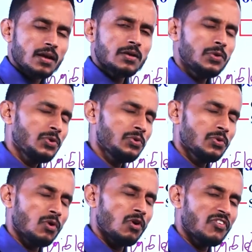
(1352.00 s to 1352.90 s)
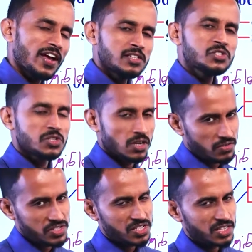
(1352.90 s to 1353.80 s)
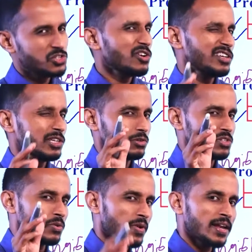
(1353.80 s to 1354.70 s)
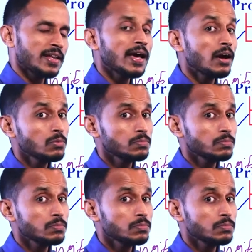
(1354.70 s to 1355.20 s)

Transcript: Do you know of any service that you are using right now?